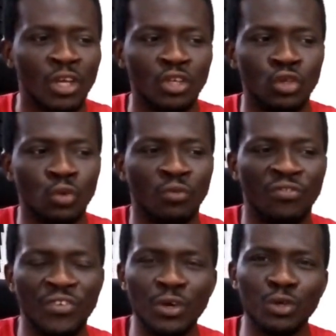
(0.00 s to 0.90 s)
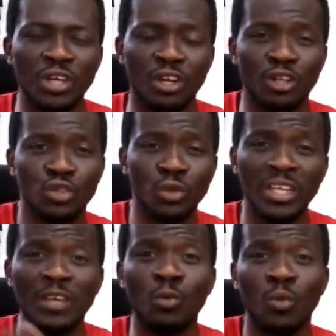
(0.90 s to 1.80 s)
you feel you're not
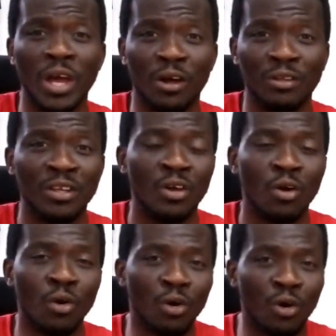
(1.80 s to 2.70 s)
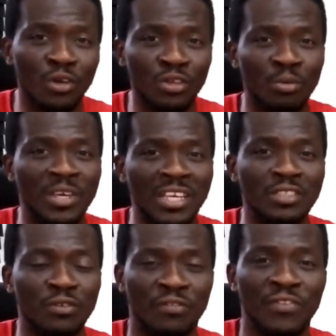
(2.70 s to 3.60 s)
doing it well, or you begin
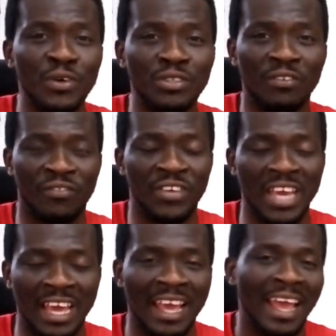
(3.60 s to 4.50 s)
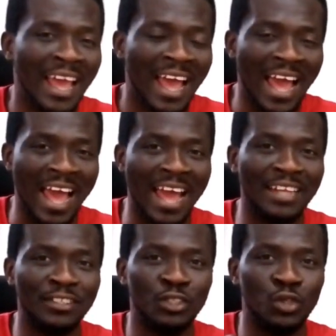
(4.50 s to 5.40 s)
to feel the fear
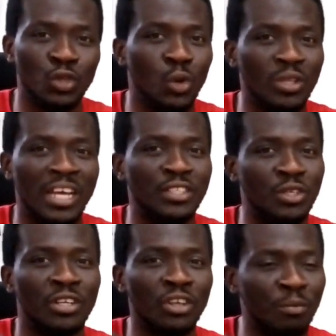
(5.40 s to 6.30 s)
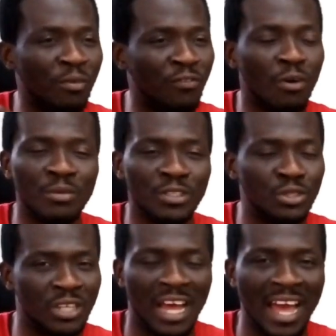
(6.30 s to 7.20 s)
and you know that you're not performing
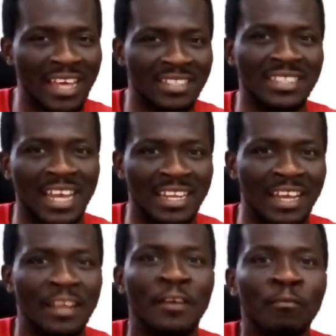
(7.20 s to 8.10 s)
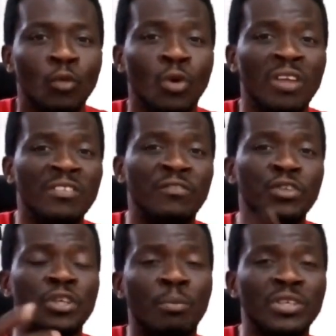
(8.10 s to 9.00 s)
to the highest standard, one of the
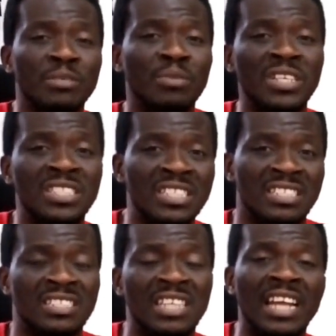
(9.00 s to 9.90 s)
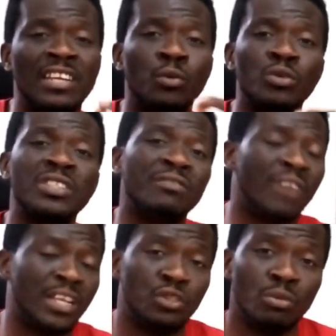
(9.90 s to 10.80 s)
future possibilities is that they won't
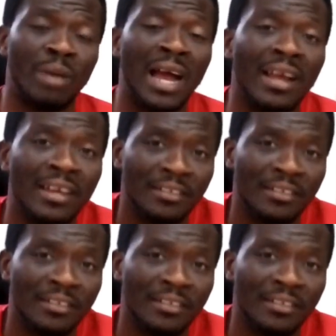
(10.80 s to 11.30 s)
invite you back.